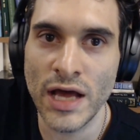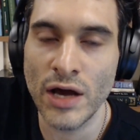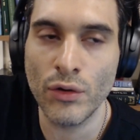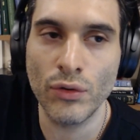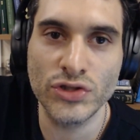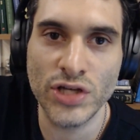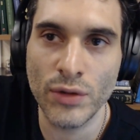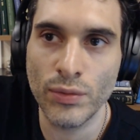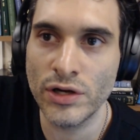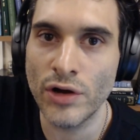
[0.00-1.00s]
now go
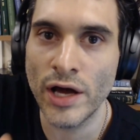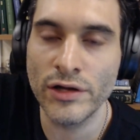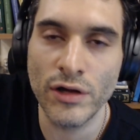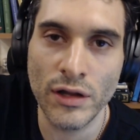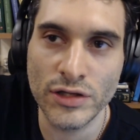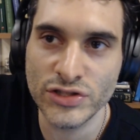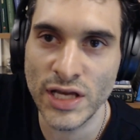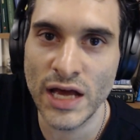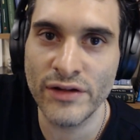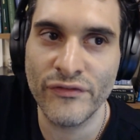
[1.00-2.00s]
check whether the
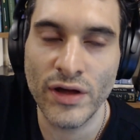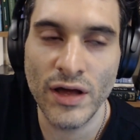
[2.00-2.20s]
ideology have